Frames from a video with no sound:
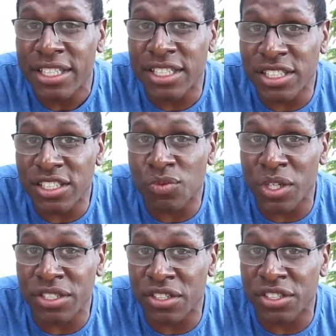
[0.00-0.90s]
this is
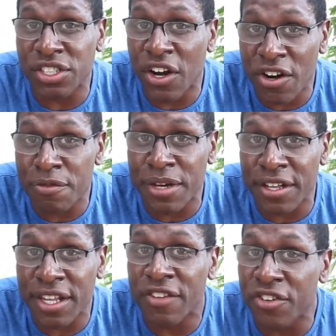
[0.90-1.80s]
what's going to
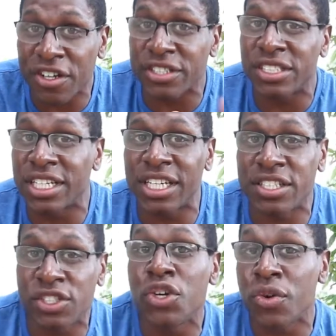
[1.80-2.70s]
determine if you're going to stick
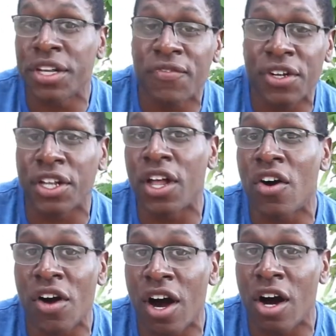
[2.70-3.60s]
it to it for the
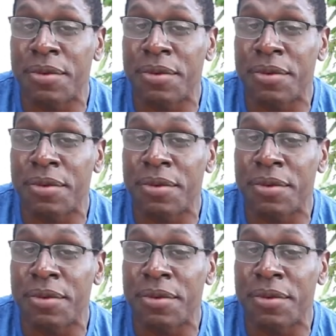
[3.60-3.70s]
long haul.